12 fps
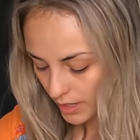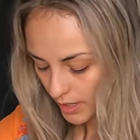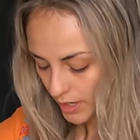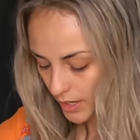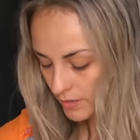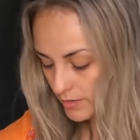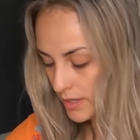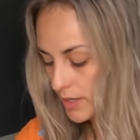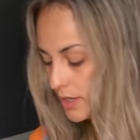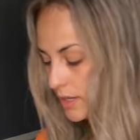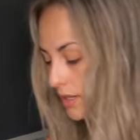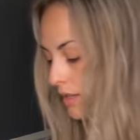And
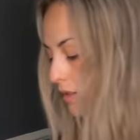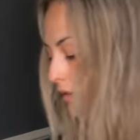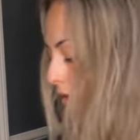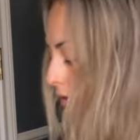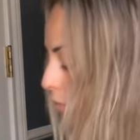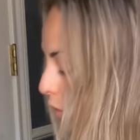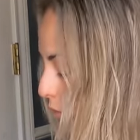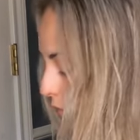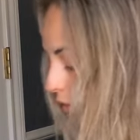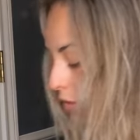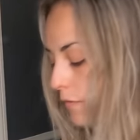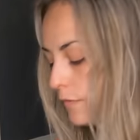then let's move
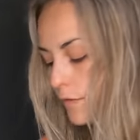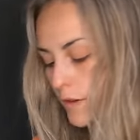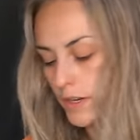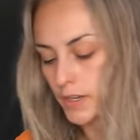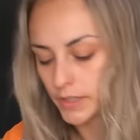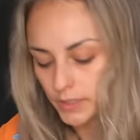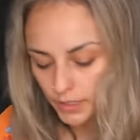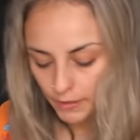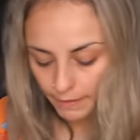to the front.